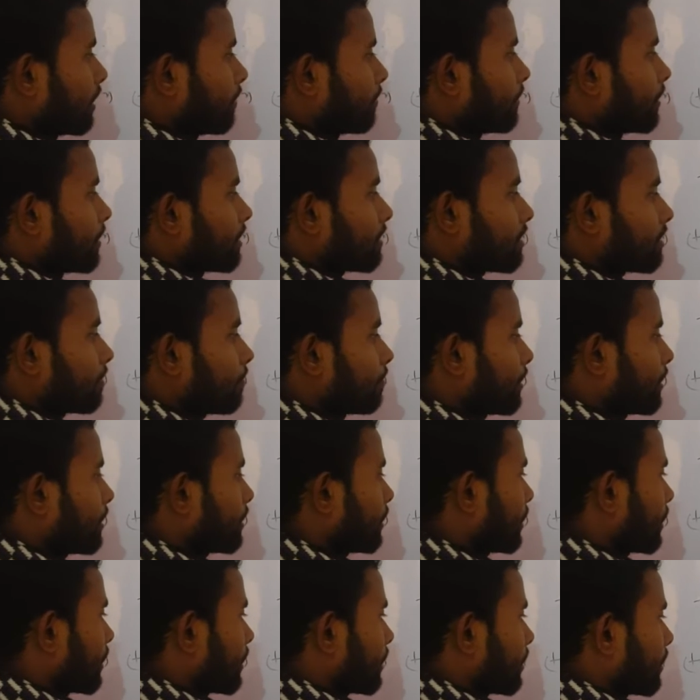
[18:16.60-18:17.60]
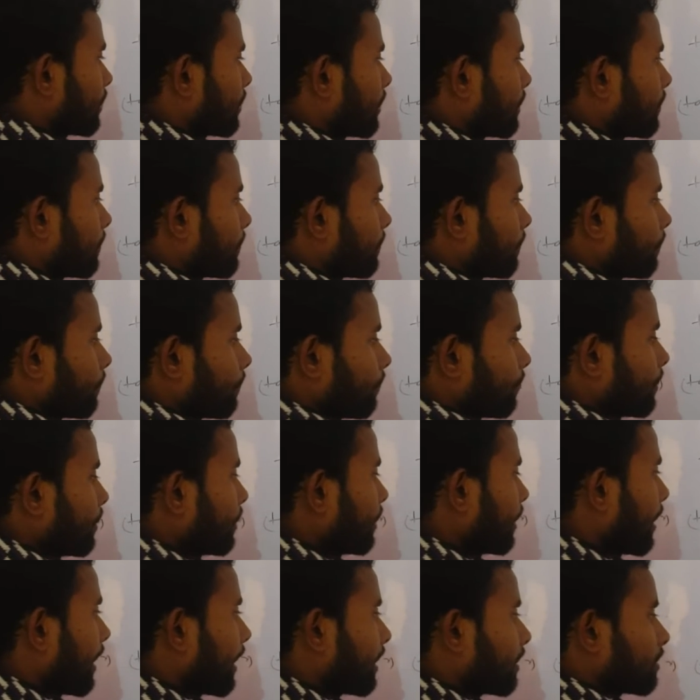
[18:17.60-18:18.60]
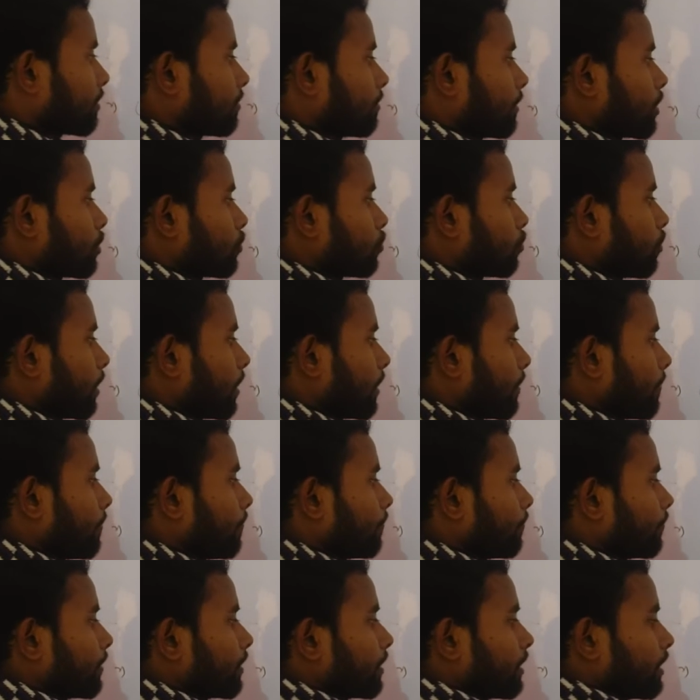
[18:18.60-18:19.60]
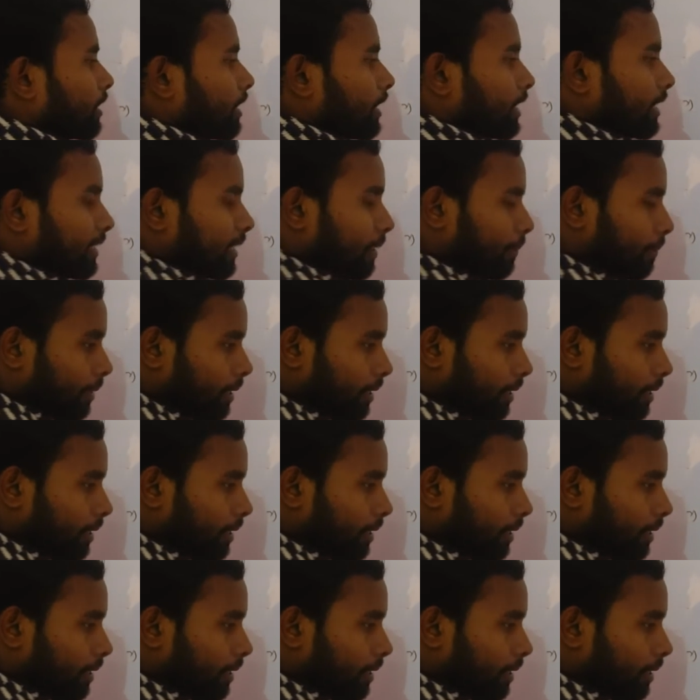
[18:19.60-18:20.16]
done some mistakes here, x minus y. In the